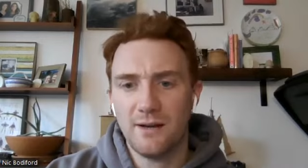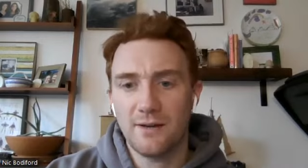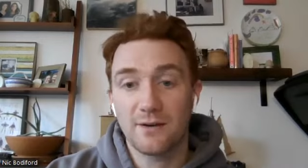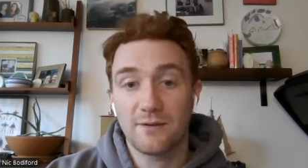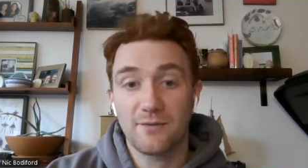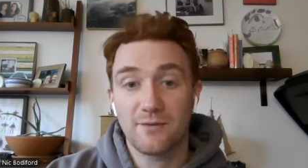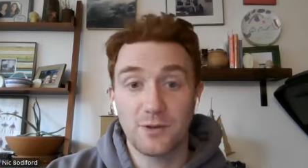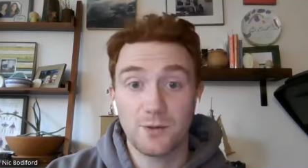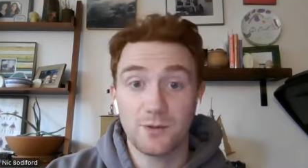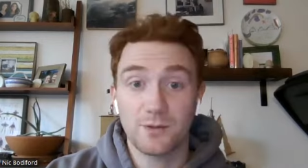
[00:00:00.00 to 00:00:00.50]
there are
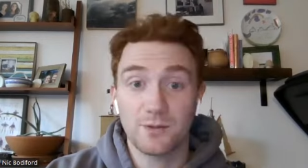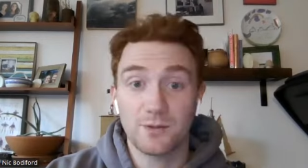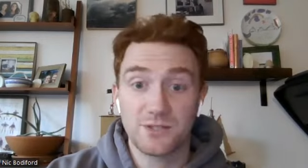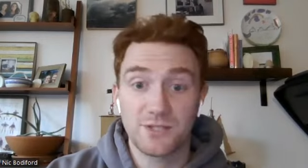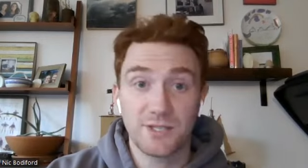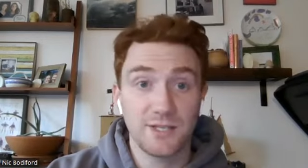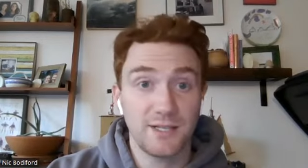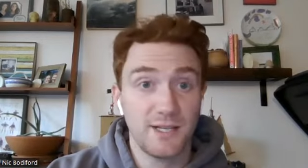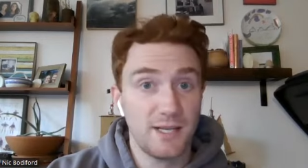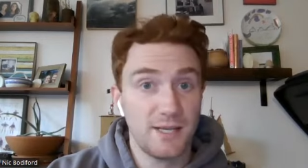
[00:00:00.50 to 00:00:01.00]
a few
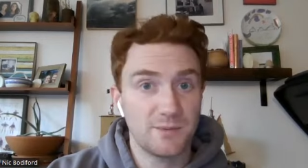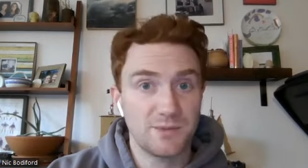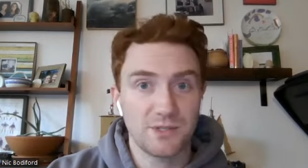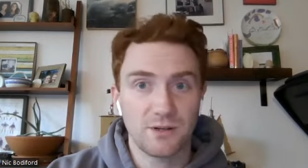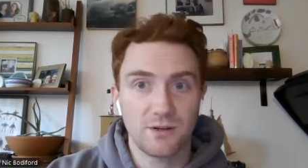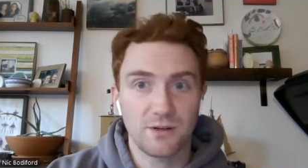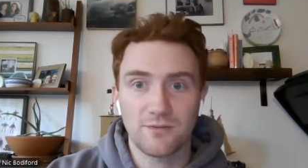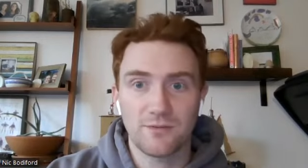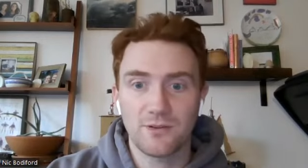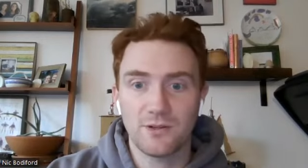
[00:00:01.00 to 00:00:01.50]
interesting names.
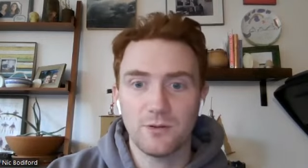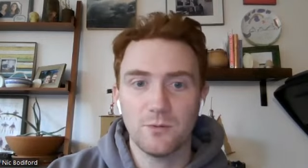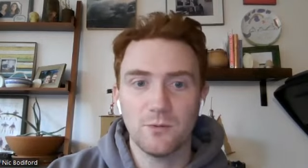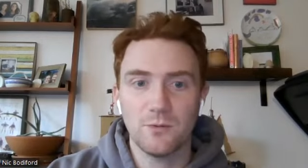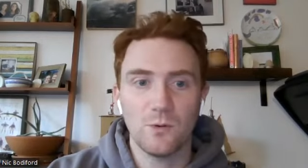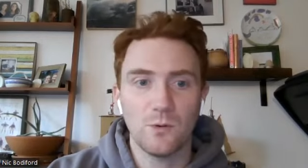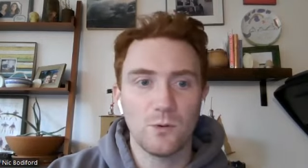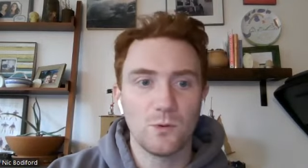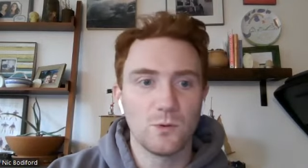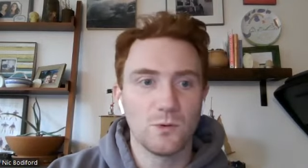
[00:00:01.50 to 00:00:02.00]
There are a
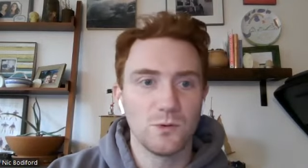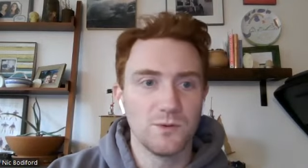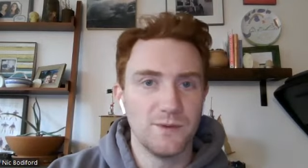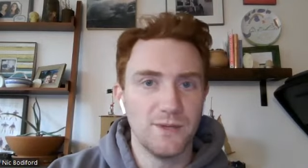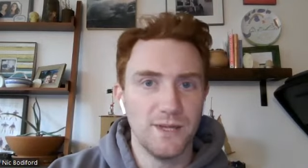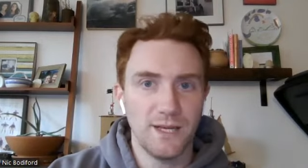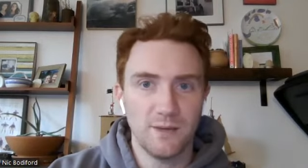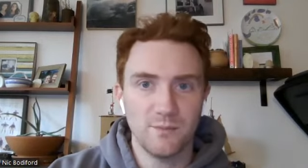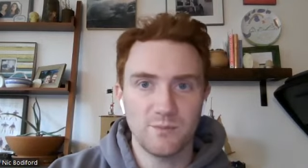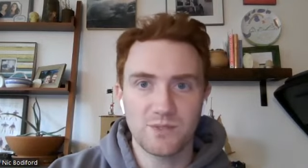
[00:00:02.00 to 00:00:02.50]
few old
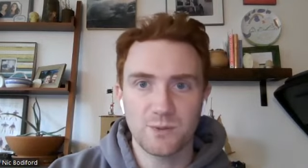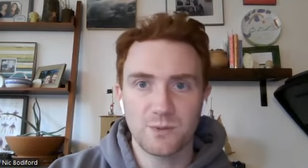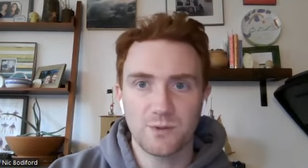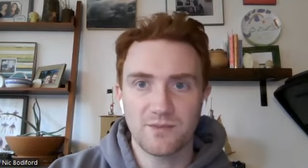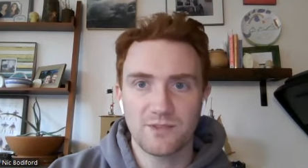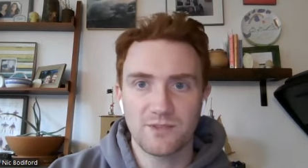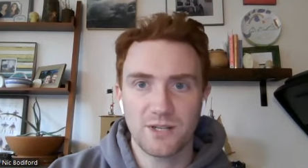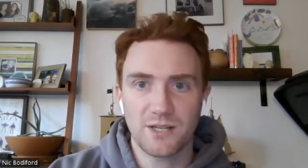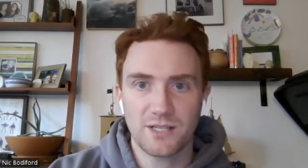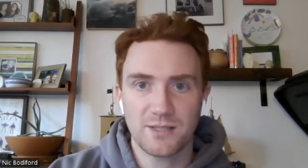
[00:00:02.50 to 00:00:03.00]
names that
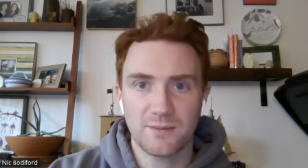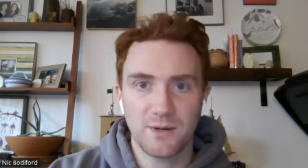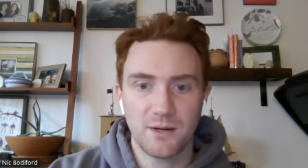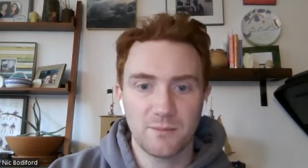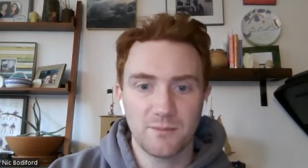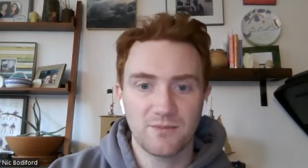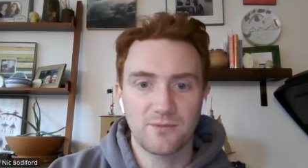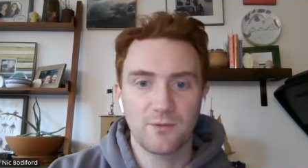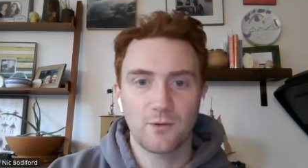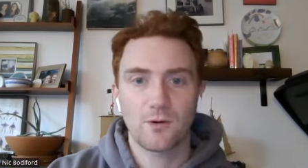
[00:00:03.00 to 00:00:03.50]
we've talked about
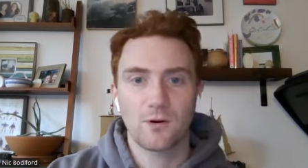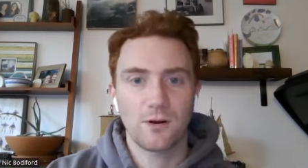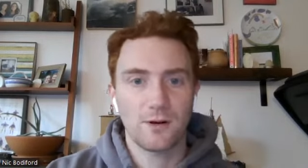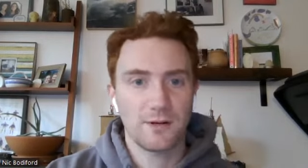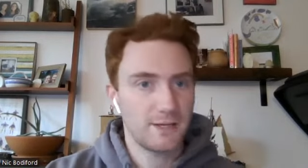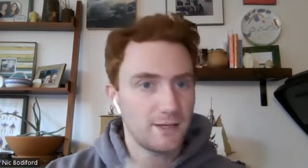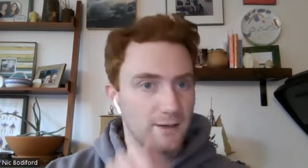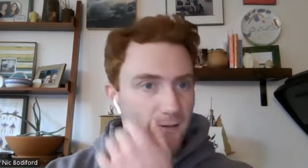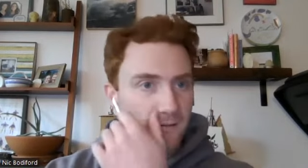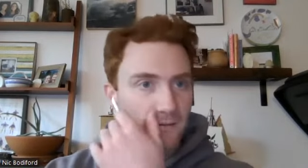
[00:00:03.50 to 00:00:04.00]
before on
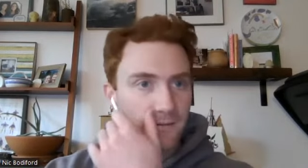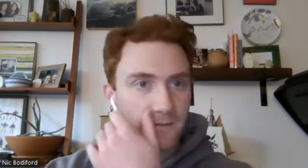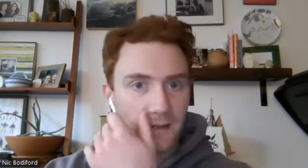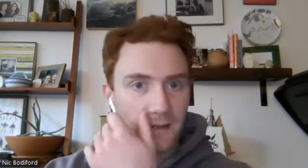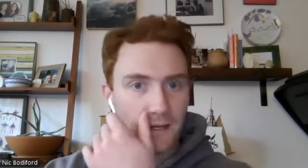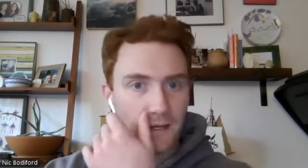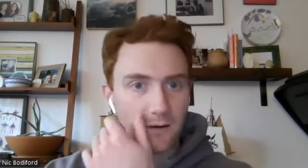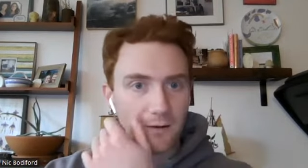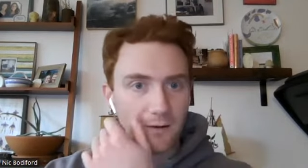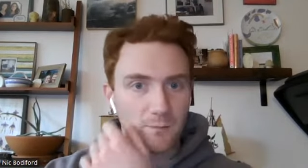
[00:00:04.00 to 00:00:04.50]
here
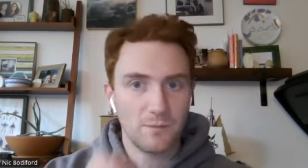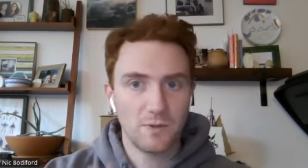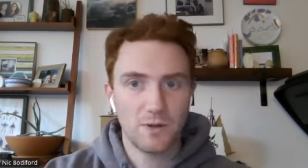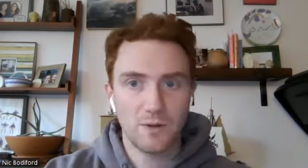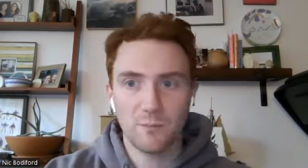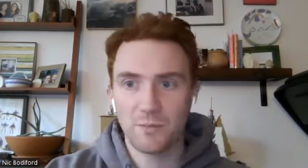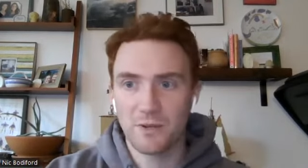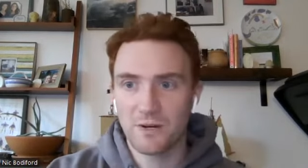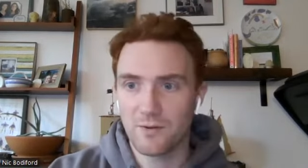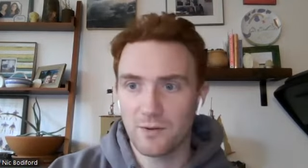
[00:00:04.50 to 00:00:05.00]
that are a
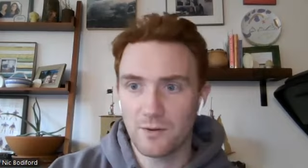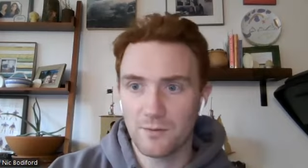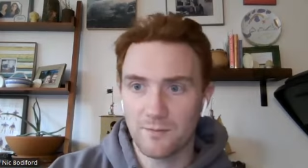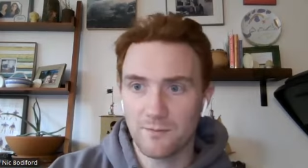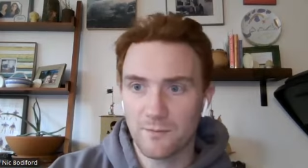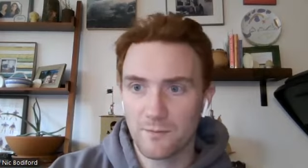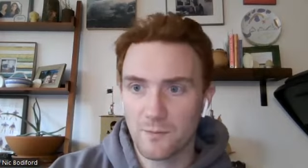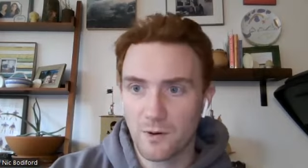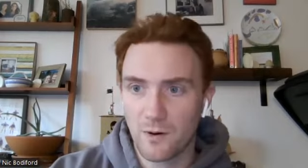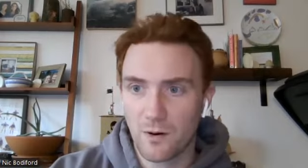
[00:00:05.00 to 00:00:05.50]
bit of a
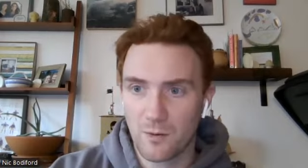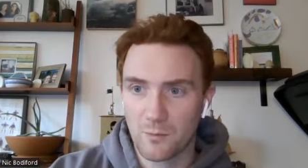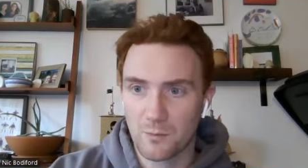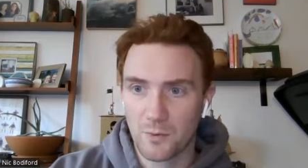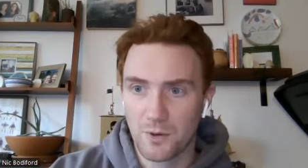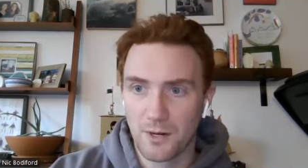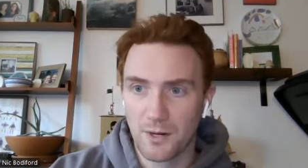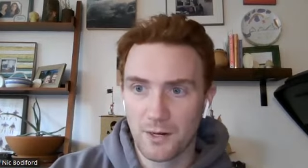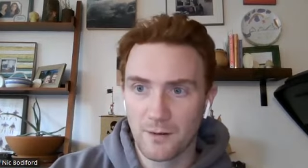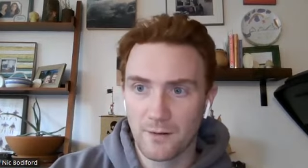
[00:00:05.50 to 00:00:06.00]

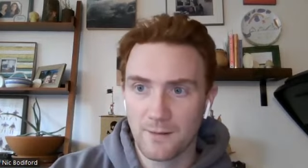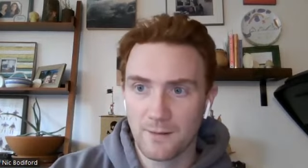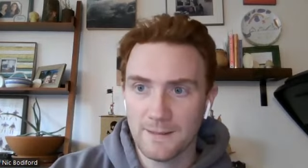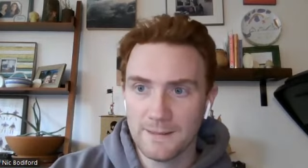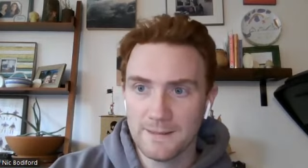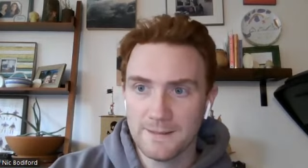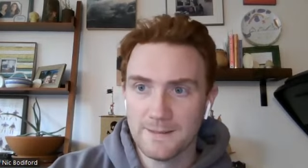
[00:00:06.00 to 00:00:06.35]
heartbreaker.